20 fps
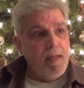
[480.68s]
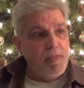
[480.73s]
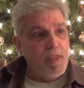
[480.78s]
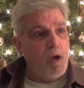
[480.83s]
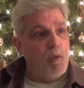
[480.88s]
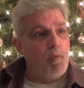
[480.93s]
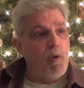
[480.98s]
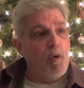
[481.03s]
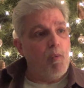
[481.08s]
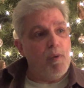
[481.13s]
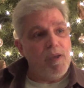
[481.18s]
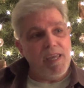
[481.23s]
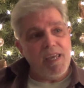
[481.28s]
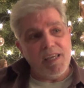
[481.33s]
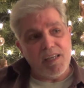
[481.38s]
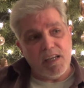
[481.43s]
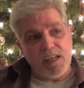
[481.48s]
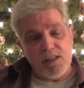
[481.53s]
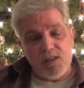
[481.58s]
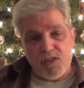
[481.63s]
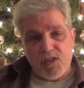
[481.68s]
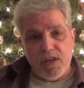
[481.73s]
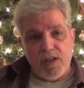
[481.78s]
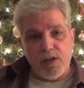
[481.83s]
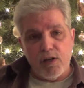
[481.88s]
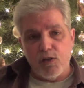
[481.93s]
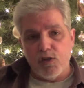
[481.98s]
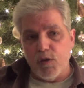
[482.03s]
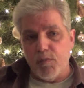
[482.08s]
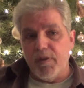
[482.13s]
that what we
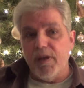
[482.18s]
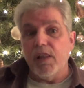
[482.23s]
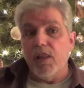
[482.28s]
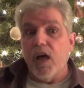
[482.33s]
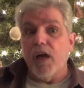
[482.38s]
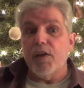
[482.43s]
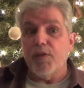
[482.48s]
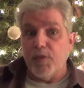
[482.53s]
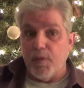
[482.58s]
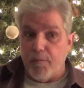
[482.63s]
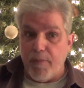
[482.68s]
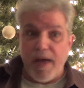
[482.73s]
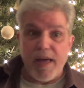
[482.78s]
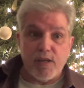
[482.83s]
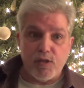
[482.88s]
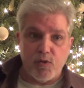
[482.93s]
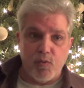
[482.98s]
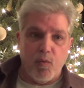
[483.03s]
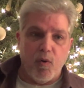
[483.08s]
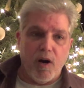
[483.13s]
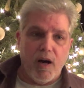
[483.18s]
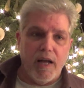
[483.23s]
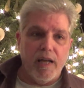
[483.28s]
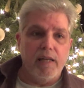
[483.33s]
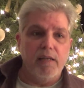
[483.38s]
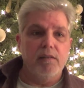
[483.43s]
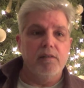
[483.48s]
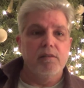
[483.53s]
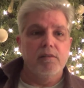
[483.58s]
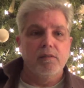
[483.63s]
consider to be like the best
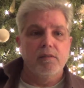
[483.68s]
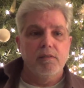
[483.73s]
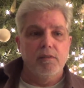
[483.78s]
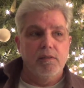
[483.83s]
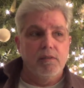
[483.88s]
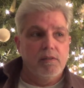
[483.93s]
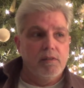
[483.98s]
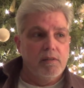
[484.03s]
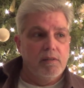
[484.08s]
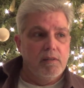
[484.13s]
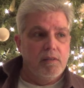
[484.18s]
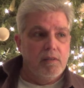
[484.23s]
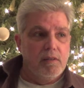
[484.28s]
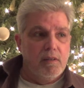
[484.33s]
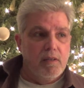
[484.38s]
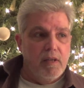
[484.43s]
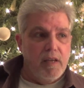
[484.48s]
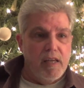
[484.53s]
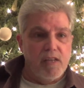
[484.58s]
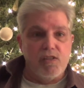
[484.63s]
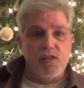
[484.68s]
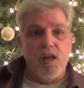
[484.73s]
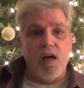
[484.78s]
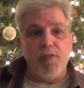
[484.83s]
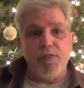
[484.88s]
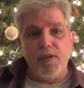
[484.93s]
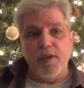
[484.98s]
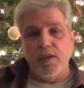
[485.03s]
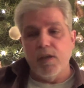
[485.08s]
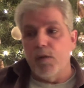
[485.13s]
wine is
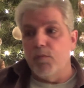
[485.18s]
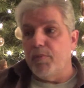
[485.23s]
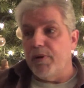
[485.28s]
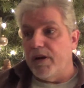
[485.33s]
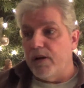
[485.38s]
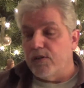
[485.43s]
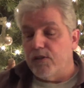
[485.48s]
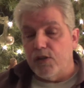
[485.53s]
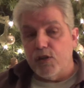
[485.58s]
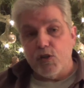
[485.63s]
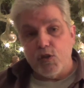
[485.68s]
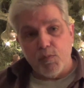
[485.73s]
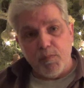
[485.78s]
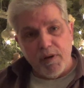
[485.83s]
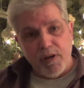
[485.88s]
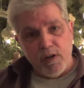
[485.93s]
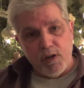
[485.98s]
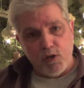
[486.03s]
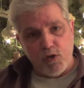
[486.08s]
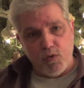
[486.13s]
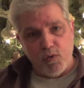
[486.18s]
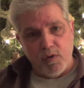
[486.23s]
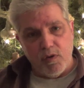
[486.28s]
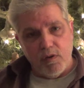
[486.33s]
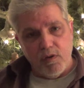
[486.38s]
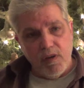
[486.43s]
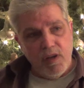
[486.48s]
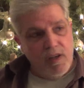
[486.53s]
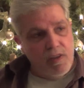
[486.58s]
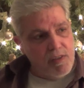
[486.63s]
nothing compared to the
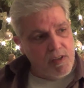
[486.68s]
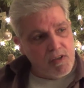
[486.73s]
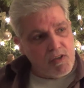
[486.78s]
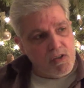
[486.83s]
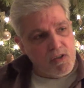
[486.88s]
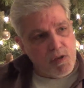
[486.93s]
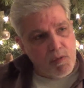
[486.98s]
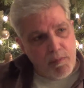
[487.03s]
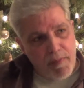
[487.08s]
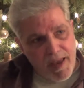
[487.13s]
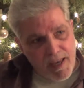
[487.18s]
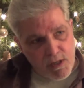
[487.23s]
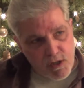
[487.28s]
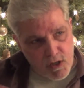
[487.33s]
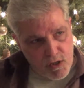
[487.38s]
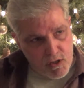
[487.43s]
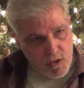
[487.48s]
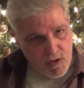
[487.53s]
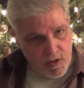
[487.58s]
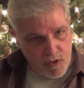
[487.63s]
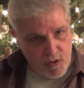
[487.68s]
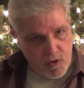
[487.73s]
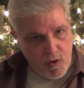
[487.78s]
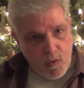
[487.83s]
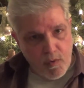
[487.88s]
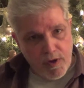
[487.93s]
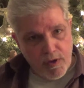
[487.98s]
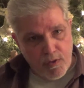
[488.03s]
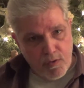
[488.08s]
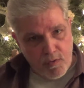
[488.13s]
spiritual. This is a message that's
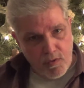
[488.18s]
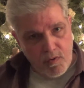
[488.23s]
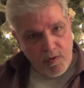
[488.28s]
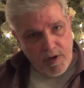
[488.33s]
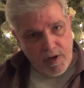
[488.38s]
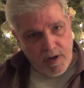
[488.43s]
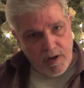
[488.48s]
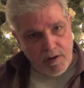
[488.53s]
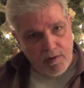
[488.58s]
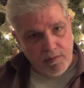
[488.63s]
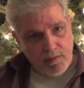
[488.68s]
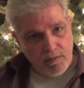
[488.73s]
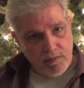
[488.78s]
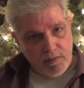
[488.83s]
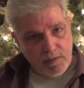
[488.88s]
going through here.